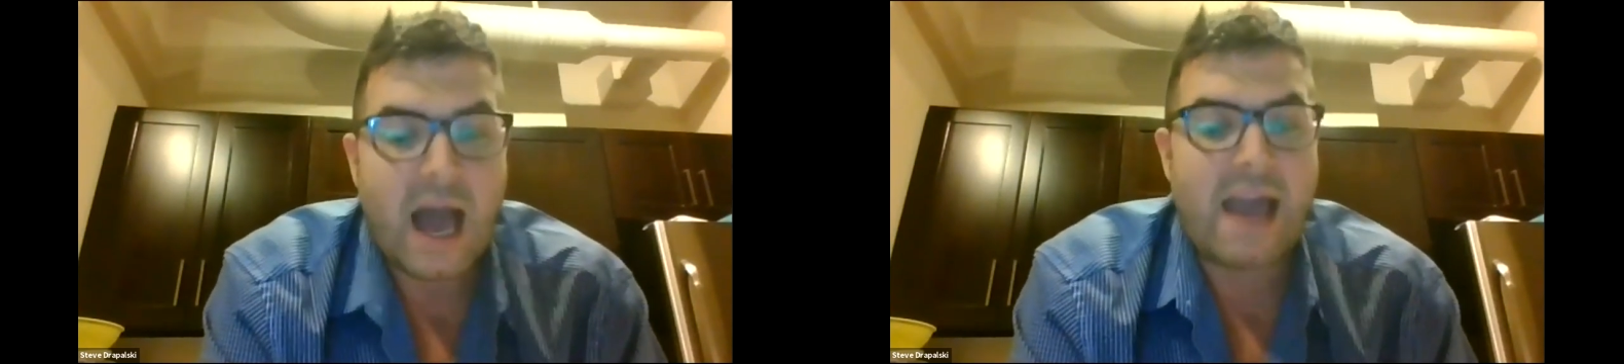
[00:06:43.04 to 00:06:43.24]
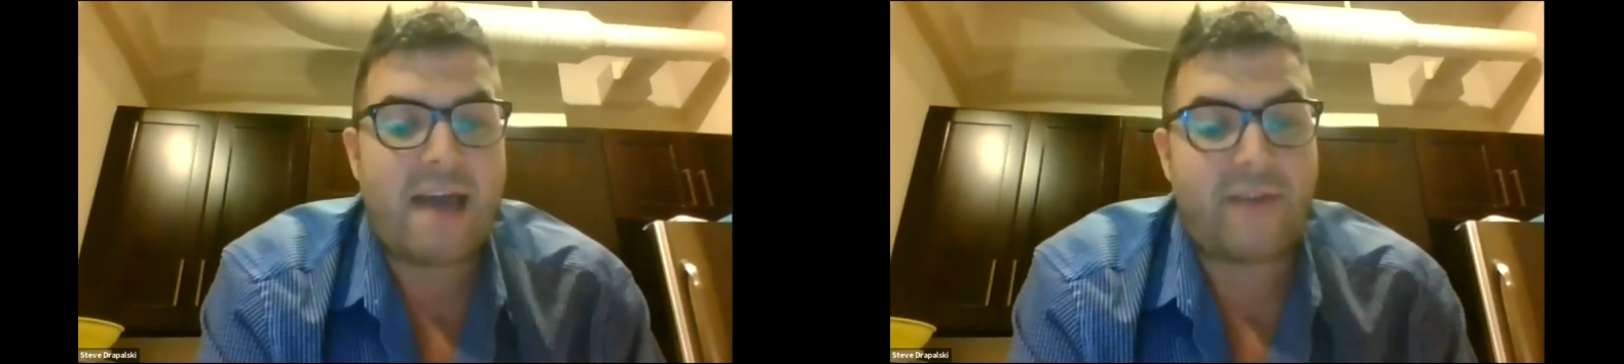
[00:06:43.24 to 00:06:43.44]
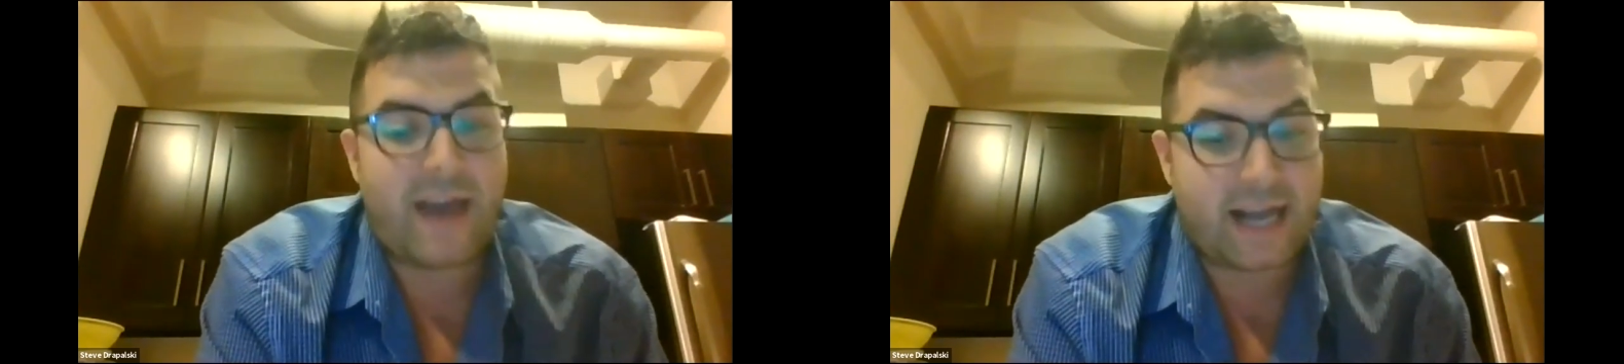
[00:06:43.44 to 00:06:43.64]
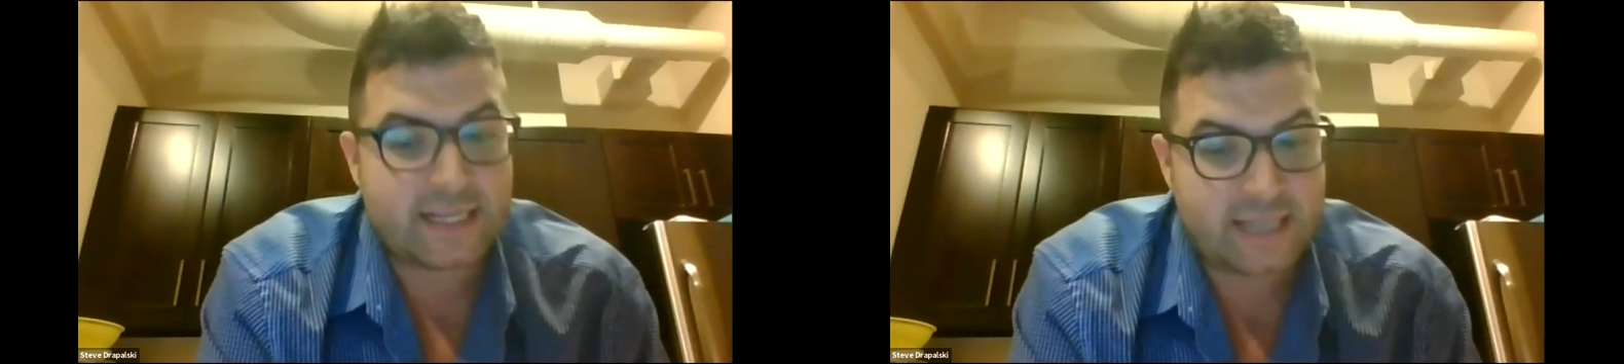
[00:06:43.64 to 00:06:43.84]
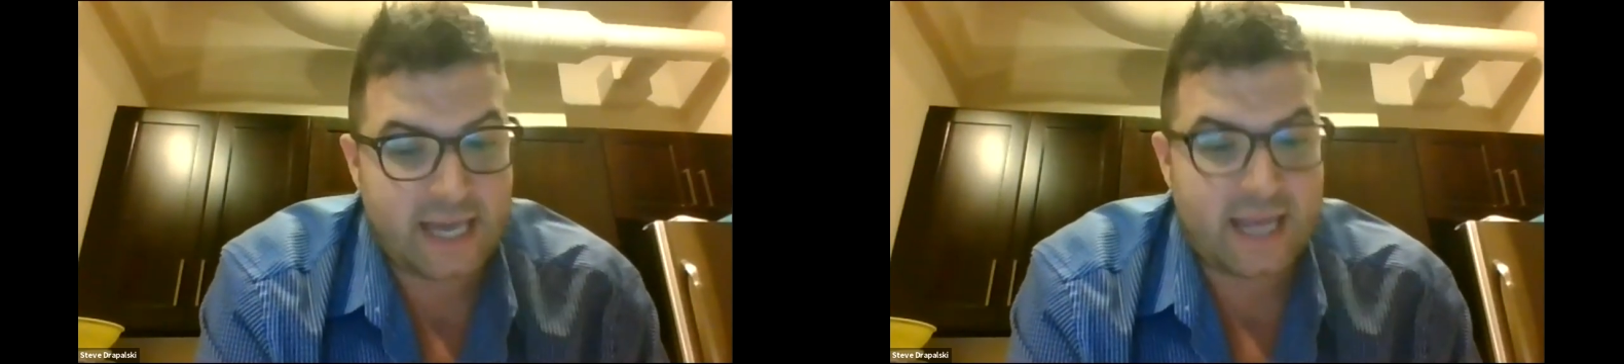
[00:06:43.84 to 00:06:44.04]
I have
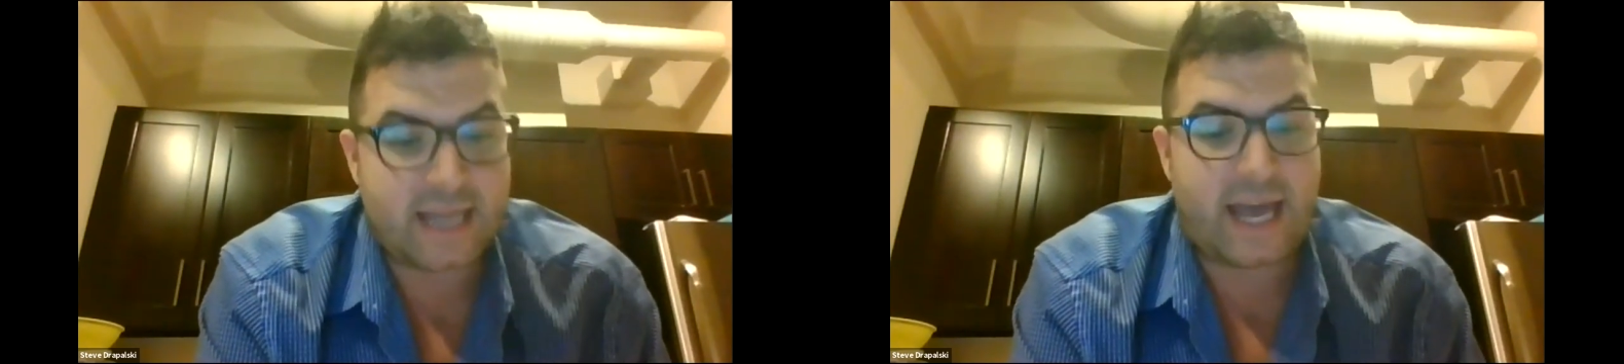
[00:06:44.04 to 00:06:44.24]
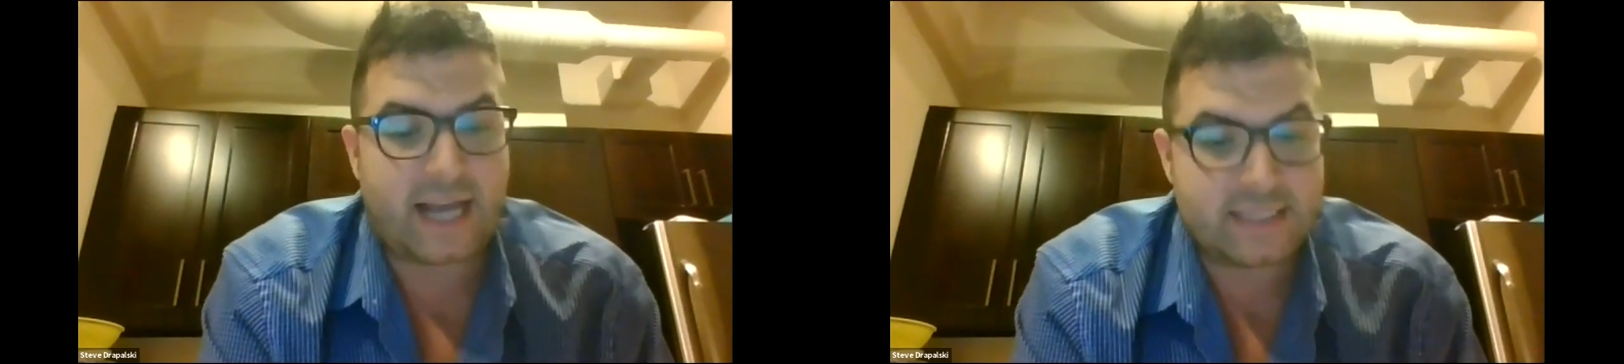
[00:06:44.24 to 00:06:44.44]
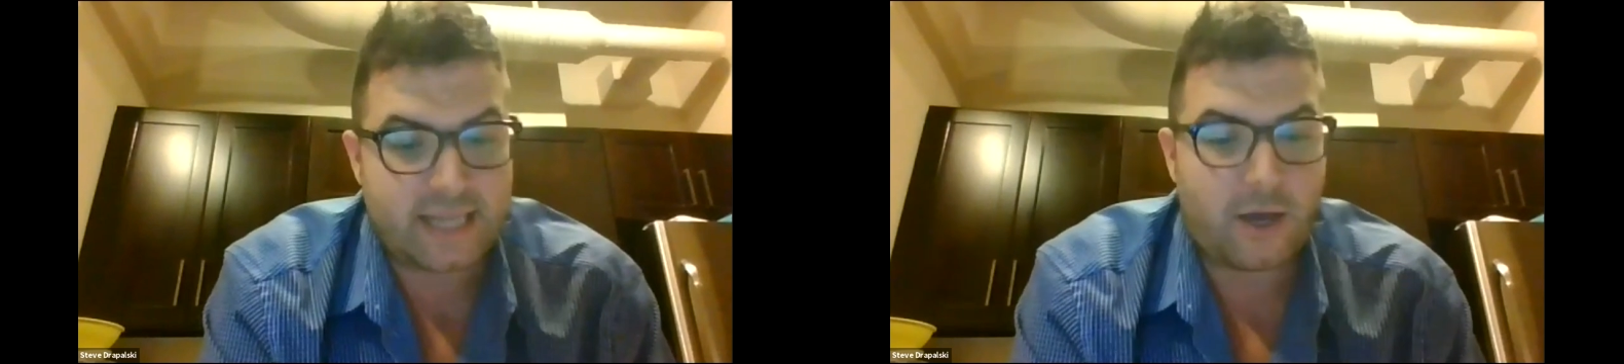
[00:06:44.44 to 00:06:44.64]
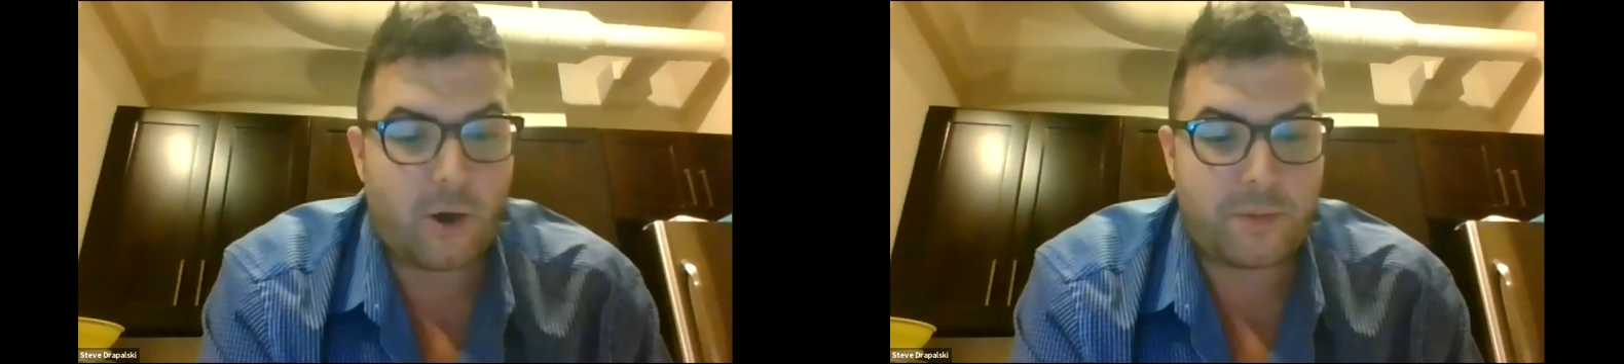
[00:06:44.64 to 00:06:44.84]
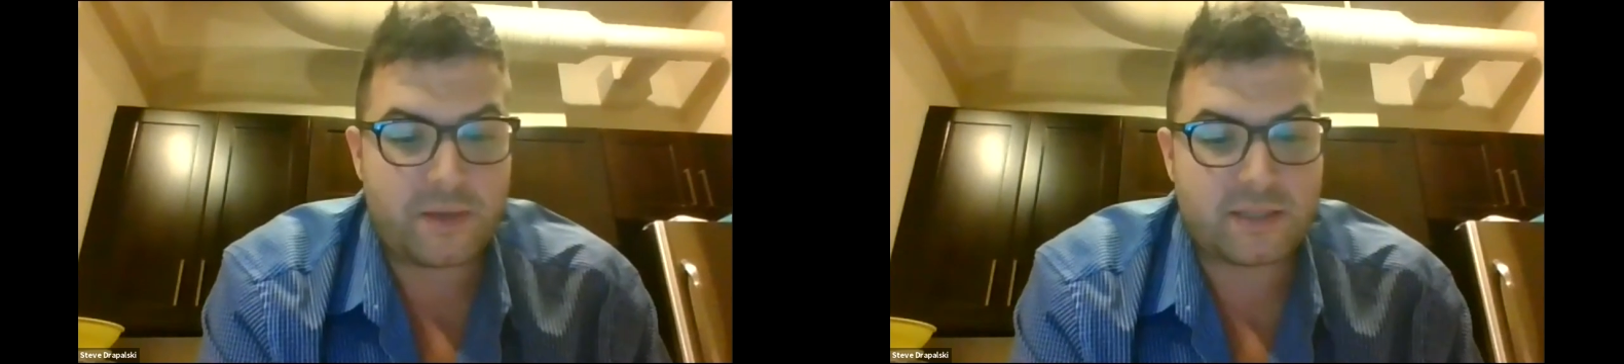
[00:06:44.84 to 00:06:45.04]
X date and X date
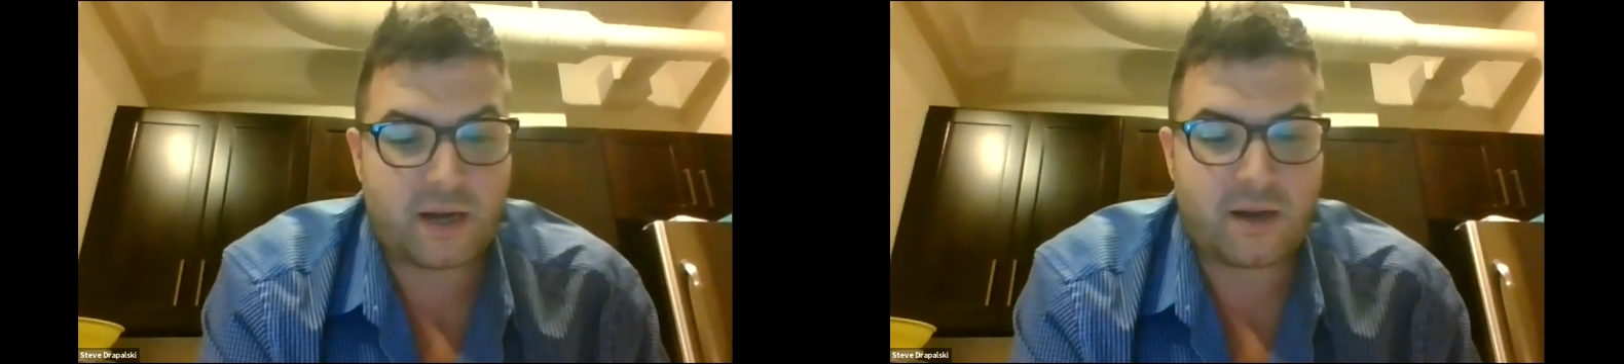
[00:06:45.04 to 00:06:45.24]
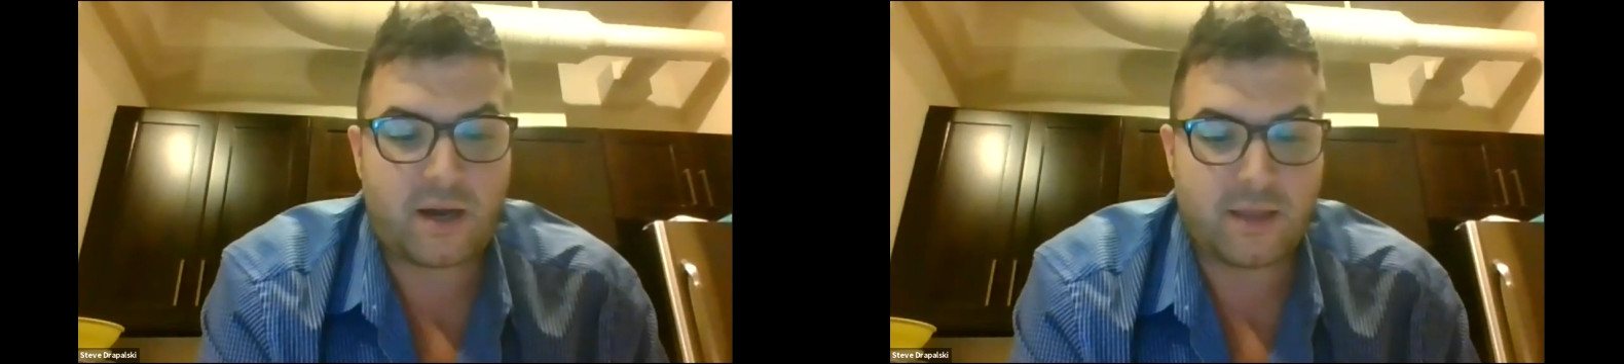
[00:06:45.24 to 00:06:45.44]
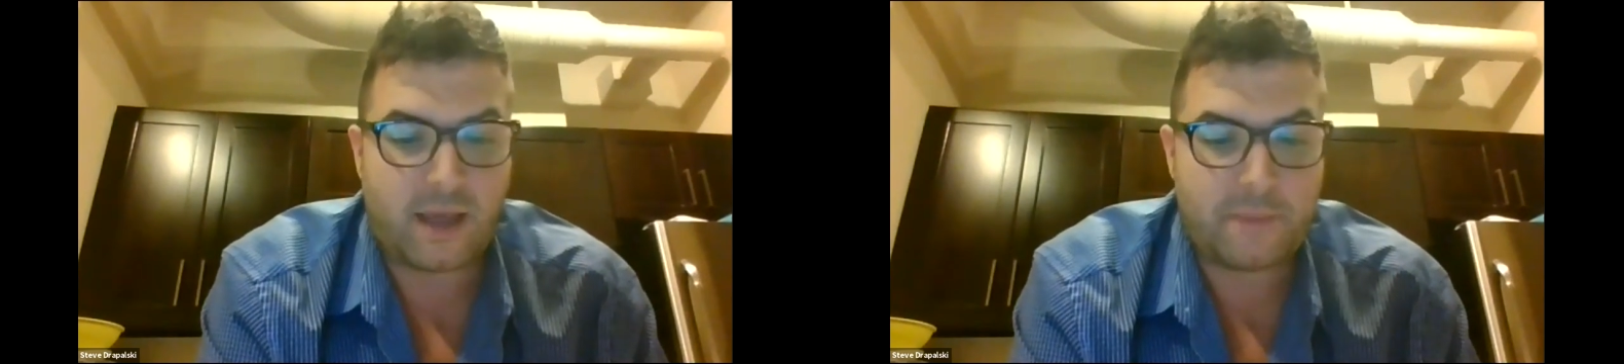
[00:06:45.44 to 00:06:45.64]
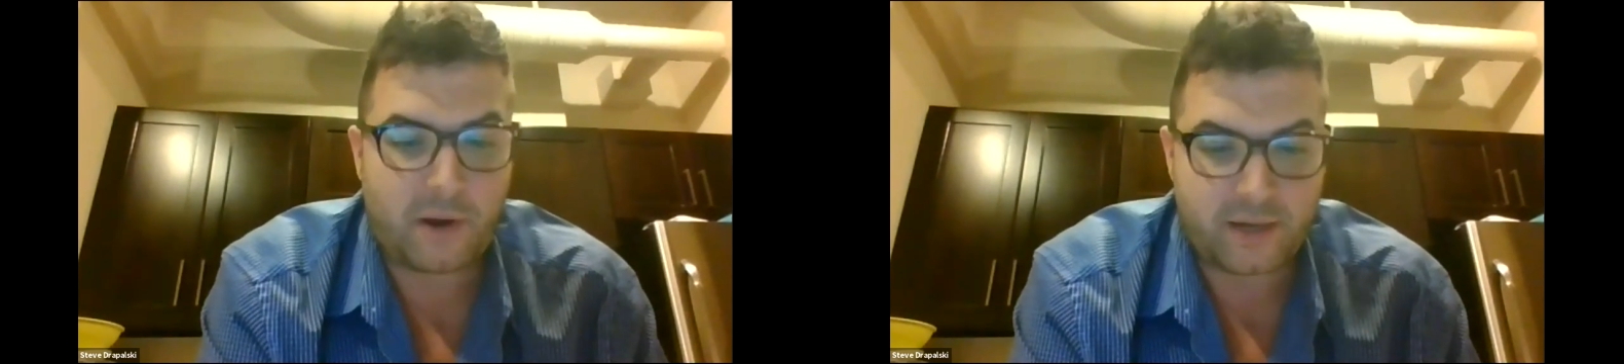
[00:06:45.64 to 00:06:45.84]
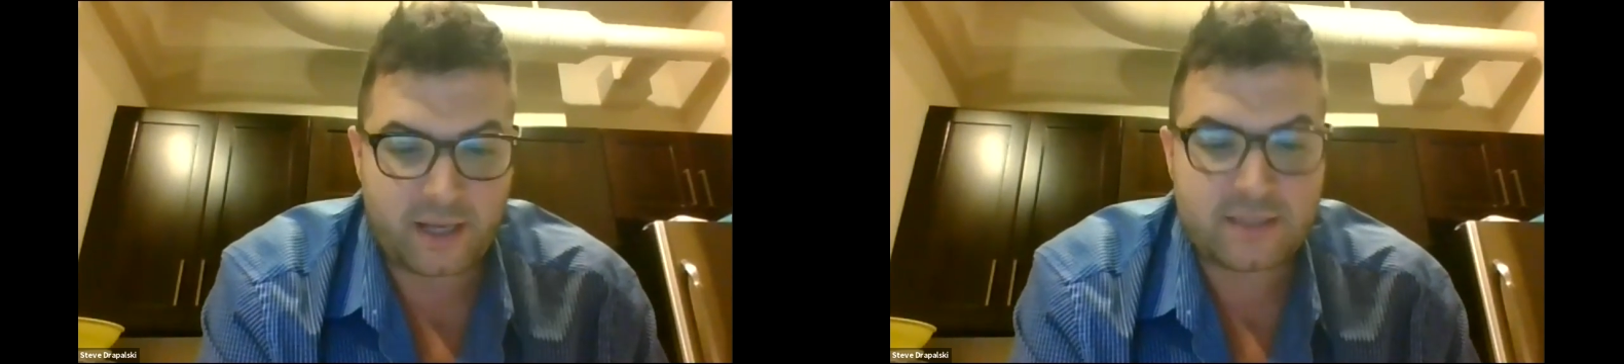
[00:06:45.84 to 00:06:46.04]
open to start online
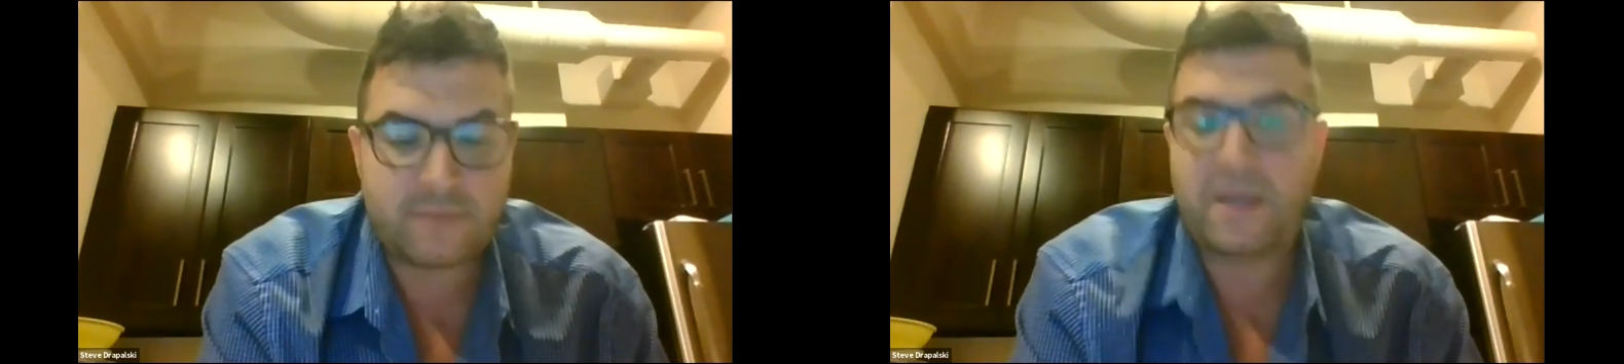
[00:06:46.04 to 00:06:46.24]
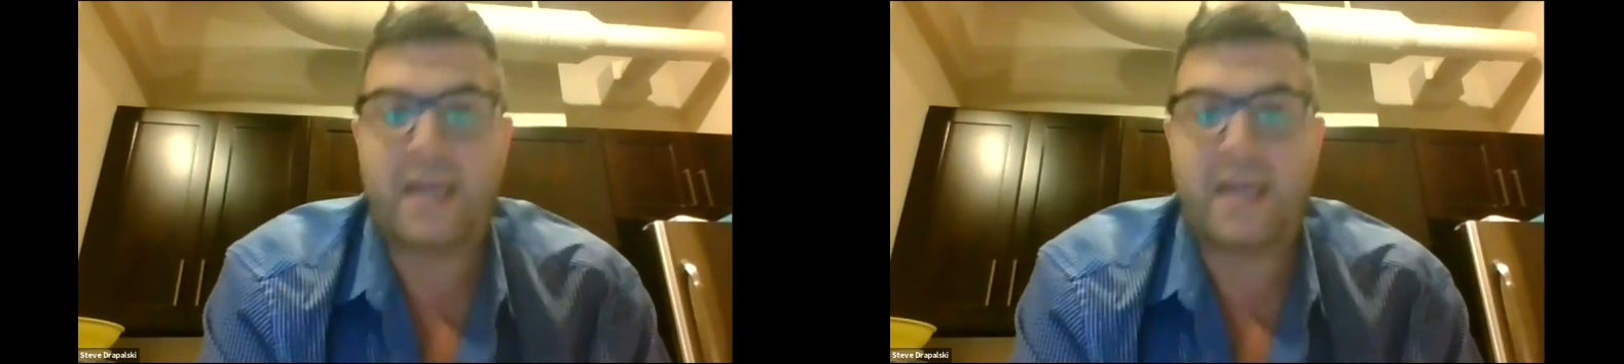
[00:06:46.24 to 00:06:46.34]
parties.